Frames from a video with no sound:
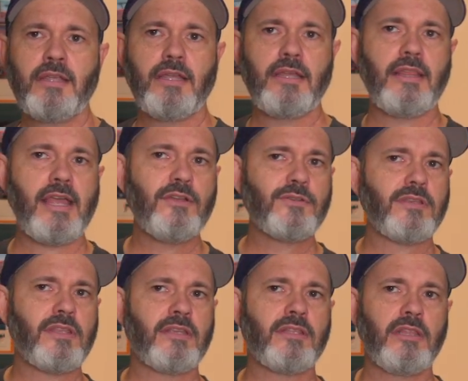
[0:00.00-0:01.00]
and those are
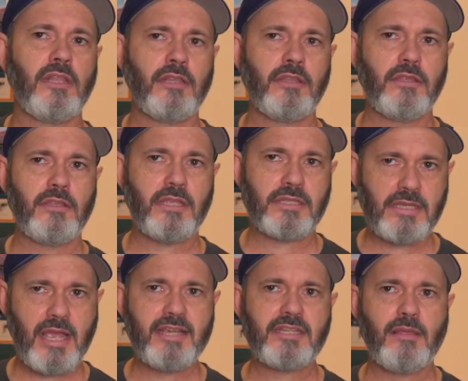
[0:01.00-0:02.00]
the
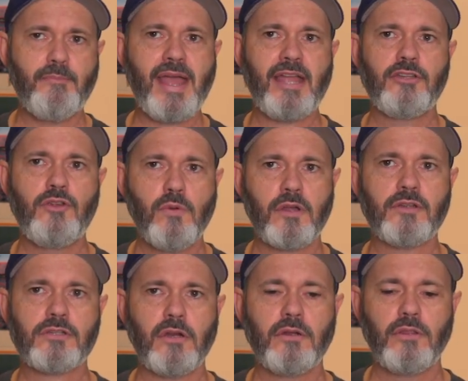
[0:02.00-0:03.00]
size of the bags you want to
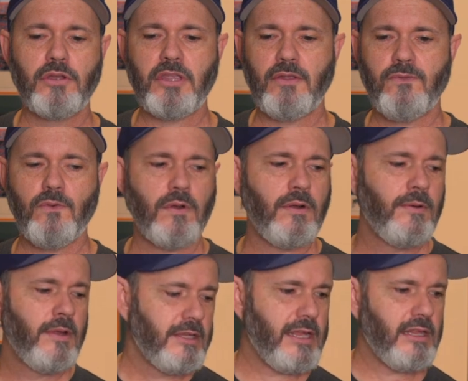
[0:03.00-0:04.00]
start looking for.
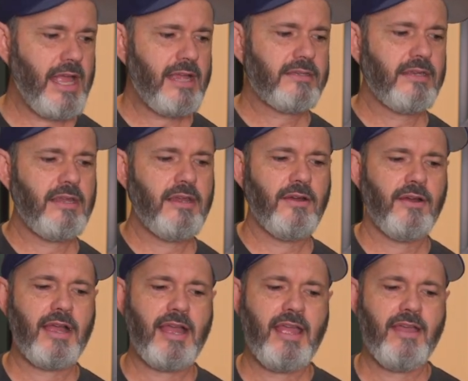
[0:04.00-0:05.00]
Now lastly here,
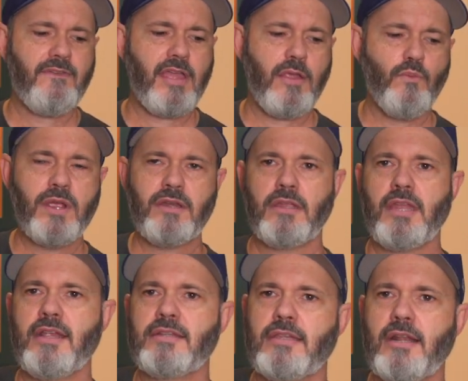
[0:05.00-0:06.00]
I have a Witten
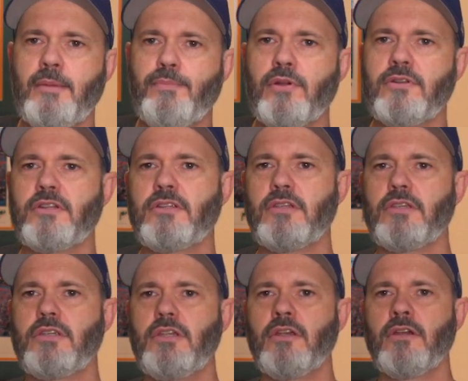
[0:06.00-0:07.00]
case that I purchased
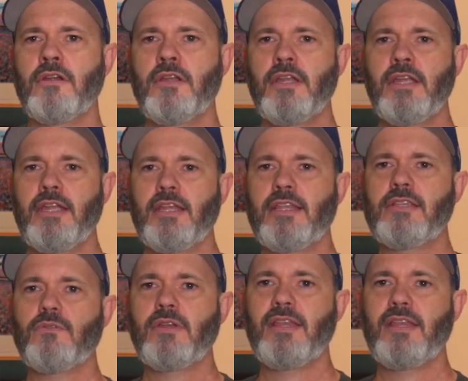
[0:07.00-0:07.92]
this year, and this one